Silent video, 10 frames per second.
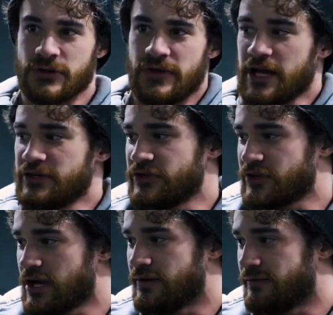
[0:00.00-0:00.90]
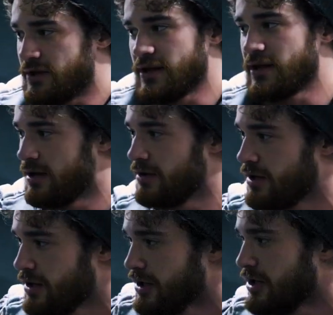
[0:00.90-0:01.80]
So I think I just kind of like
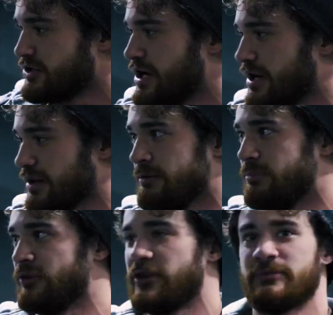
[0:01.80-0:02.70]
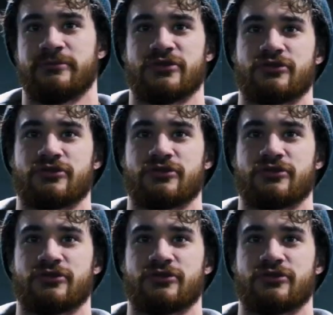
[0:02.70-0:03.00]
genetically built up some